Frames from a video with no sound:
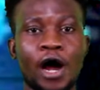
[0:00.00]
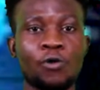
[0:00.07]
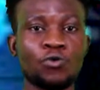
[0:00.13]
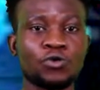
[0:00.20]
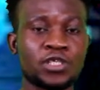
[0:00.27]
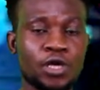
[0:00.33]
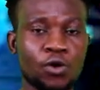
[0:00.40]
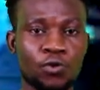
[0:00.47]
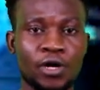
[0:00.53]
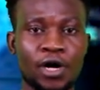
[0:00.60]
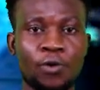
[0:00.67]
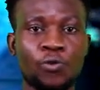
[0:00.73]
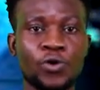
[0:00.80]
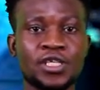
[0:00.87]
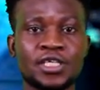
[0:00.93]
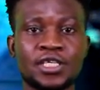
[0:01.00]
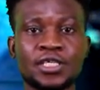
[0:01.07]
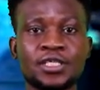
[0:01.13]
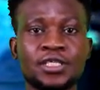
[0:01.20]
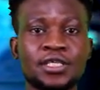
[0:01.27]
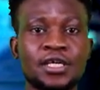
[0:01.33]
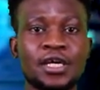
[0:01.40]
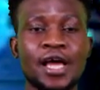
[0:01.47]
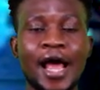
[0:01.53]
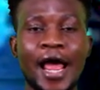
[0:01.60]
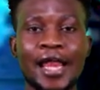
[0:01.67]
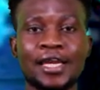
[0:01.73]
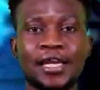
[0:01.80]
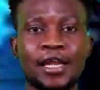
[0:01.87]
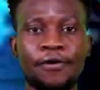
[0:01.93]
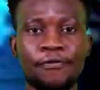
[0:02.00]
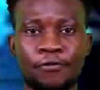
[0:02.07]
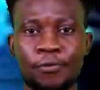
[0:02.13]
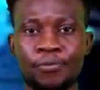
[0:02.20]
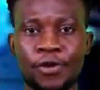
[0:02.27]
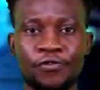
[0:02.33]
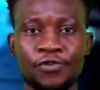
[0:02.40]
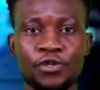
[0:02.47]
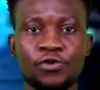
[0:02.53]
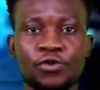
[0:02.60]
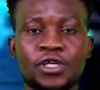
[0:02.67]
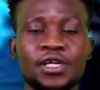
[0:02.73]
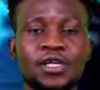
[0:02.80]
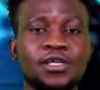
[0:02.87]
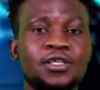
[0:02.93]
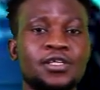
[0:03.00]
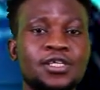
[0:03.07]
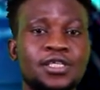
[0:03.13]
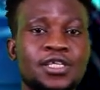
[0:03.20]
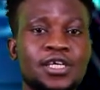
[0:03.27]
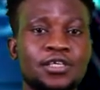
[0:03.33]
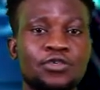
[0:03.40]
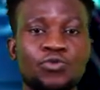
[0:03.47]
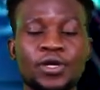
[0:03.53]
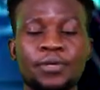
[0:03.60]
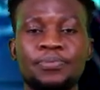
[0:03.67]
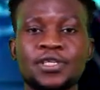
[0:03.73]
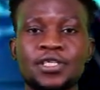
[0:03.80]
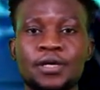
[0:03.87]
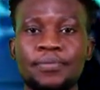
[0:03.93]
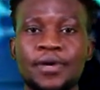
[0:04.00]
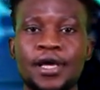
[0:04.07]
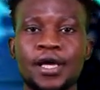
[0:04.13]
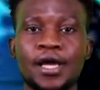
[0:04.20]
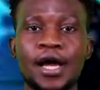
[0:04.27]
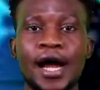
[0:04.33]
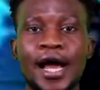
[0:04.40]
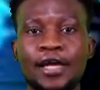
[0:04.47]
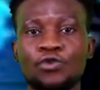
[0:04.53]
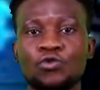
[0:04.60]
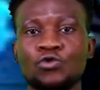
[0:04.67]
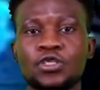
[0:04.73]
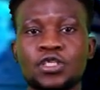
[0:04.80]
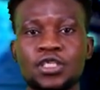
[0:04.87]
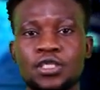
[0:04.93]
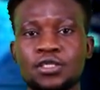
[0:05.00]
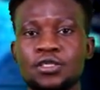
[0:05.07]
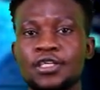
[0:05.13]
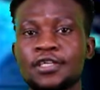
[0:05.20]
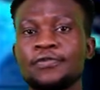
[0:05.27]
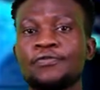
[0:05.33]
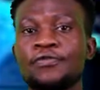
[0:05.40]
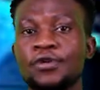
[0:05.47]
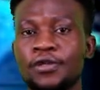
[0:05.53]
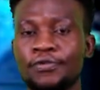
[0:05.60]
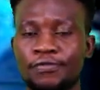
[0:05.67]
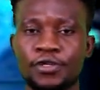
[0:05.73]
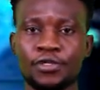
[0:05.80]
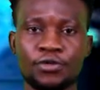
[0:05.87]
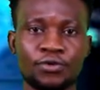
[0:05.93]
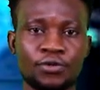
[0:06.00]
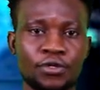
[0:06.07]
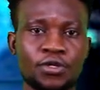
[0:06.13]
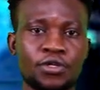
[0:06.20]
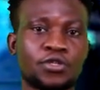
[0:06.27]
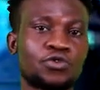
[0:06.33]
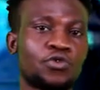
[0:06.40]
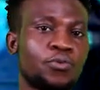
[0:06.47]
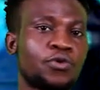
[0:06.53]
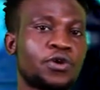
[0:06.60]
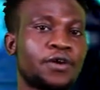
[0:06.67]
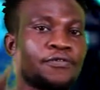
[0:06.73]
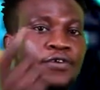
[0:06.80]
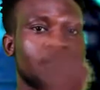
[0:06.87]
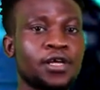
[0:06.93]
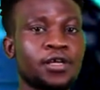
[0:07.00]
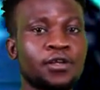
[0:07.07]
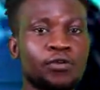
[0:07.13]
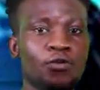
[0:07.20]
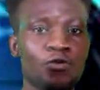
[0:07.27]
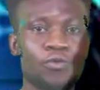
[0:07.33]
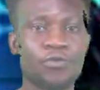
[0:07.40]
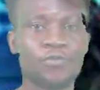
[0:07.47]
I will tell now waiting I learn from the video the things when PCM I notice for the video. So Mona Fair look.